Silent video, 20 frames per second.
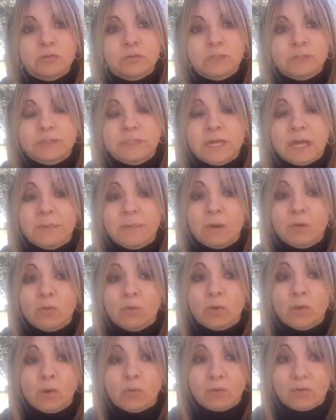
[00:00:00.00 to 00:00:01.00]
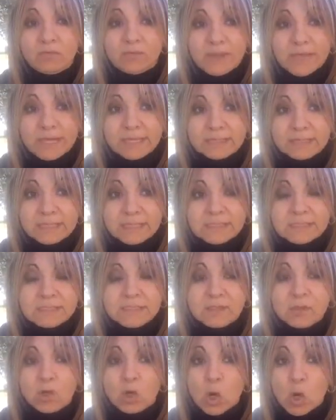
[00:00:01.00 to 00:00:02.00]
to learn about code of
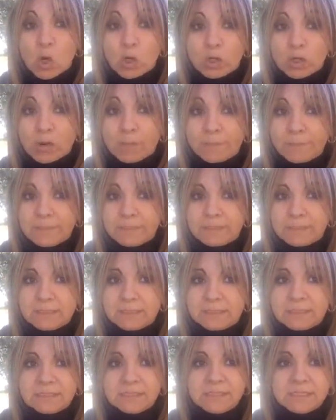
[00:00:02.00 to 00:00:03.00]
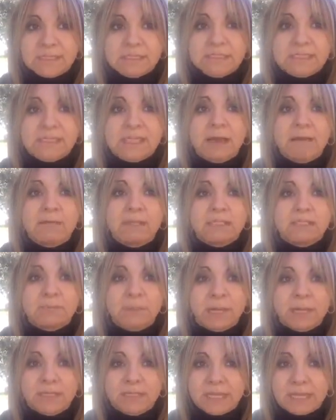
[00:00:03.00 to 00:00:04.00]
ethics, core competencies established
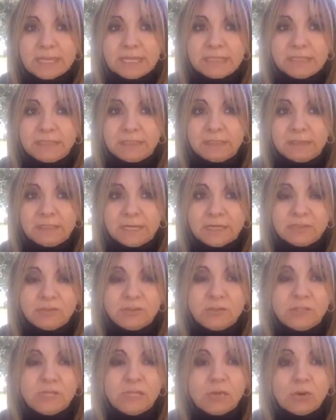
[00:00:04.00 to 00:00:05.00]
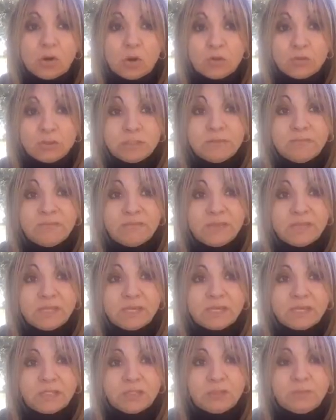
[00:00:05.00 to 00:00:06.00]
by the International Coaching
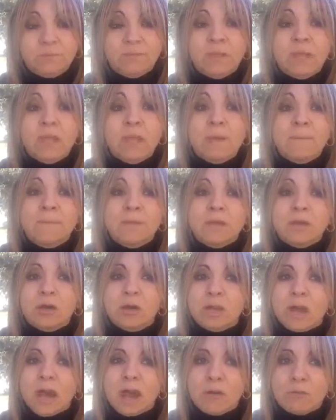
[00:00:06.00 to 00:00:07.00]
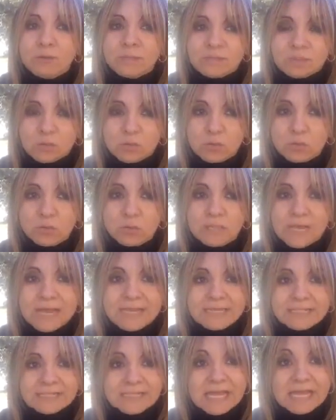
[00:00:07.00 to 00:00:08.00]
Federation because our school
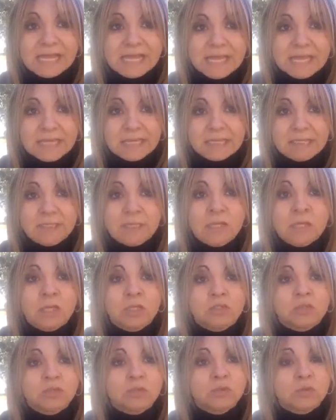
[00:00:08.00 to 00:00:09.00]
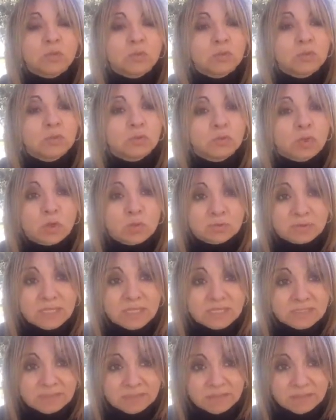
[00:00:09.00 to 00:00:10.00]
is aligned to those
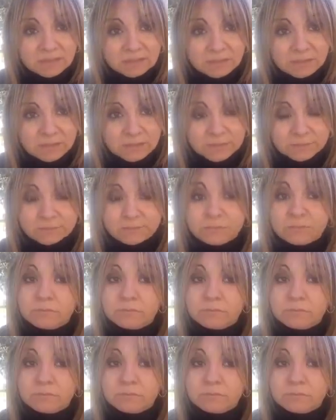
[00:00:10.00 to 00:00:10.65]
standards.